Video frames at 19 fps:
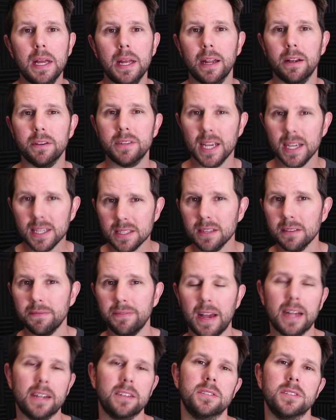Now, Tesla
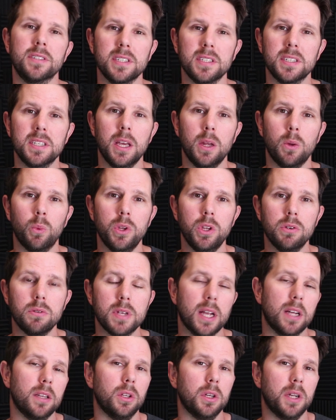factors this in when you
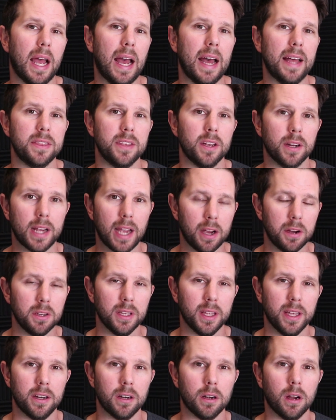take a look at their
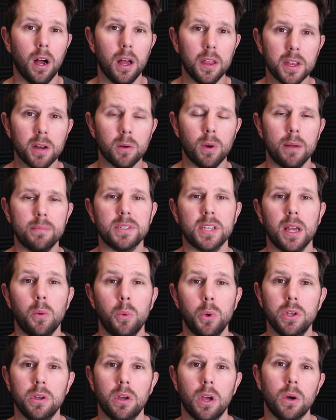calculator on their website
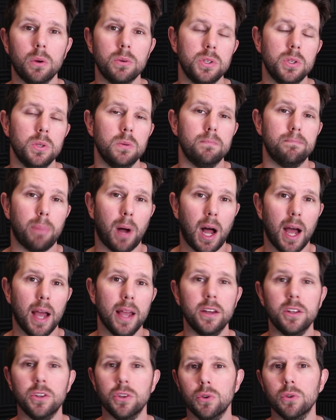when you go to buy
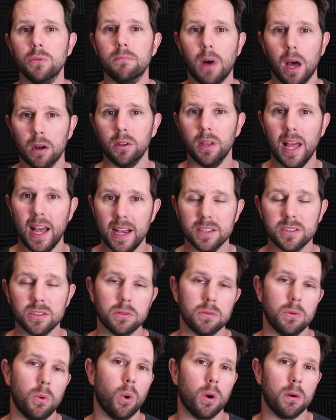a new Model S
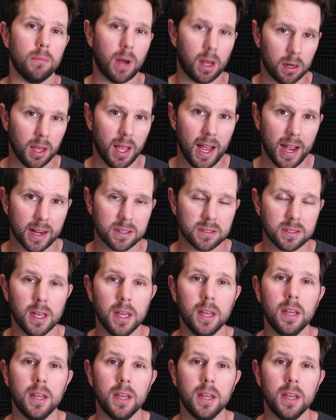or Model X.